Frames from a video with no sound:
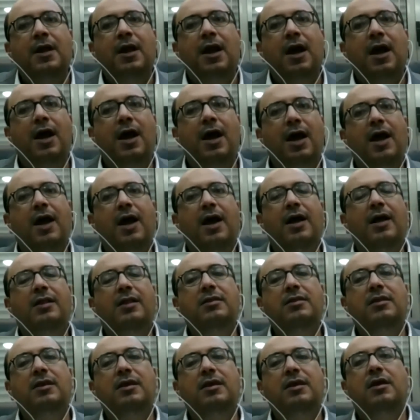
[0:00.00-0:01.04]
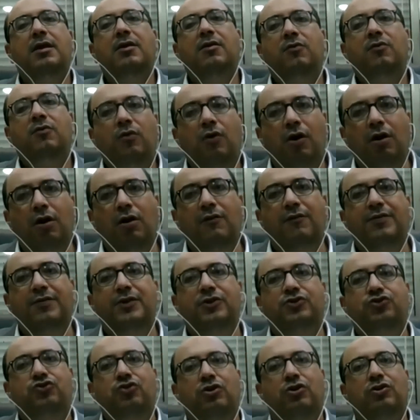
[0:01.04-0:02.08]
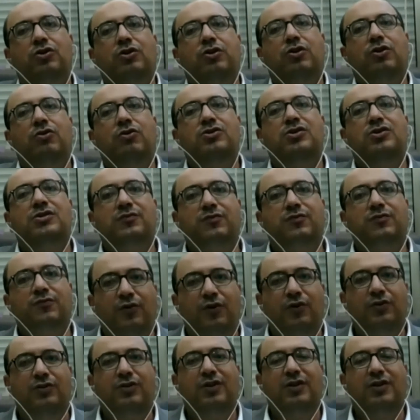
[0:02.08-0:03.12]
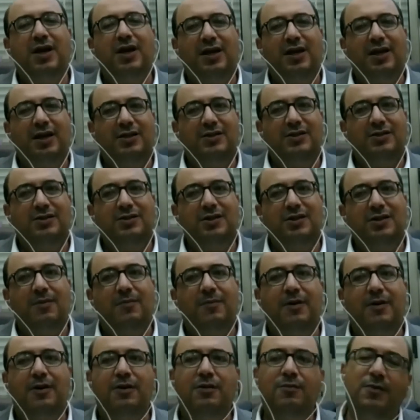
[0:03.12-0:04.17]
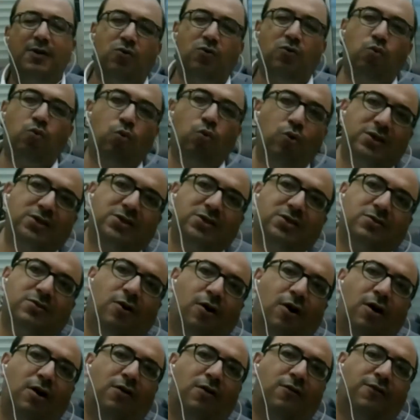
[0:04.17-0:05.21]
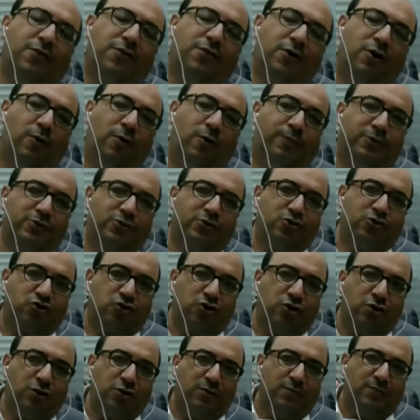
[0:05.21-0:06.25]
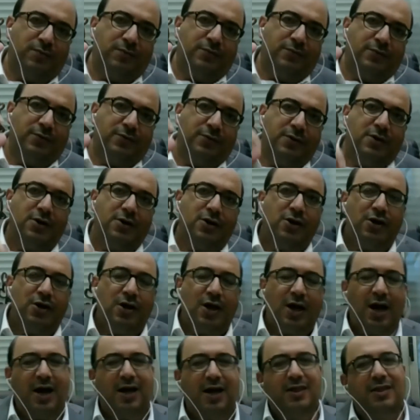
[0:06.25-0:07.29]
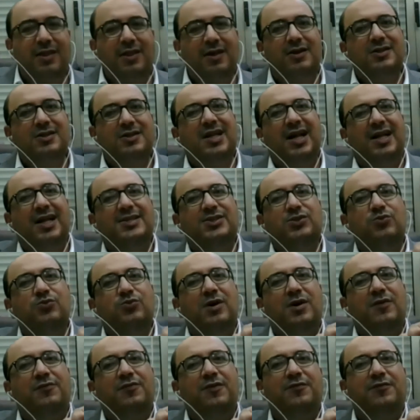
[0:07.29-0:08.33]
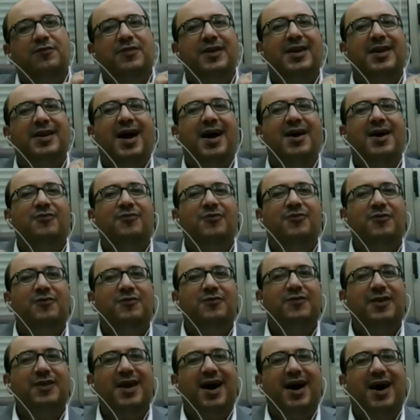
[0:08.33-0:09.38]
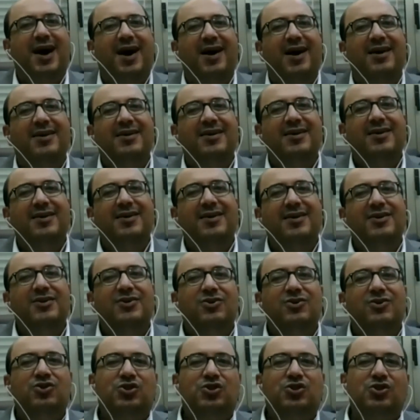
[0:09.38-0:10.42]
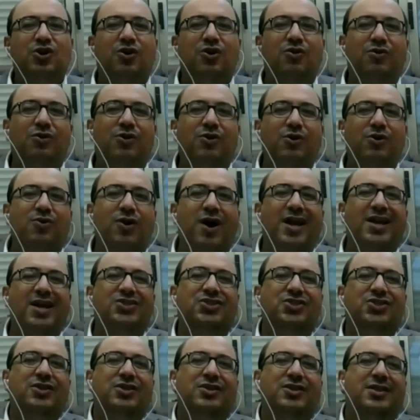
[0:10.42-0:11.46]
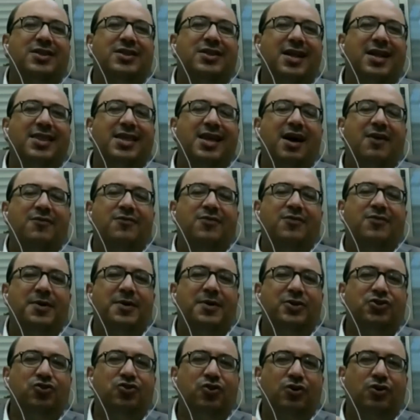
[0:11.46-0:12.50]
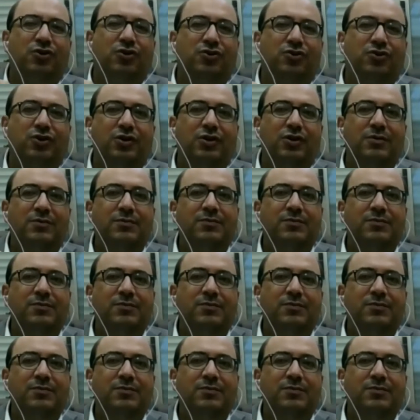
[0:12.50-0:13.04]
And all of the joint laws voted against the amendment with all of the opposition. And the results were 59-59. So the coalition did not have a majority.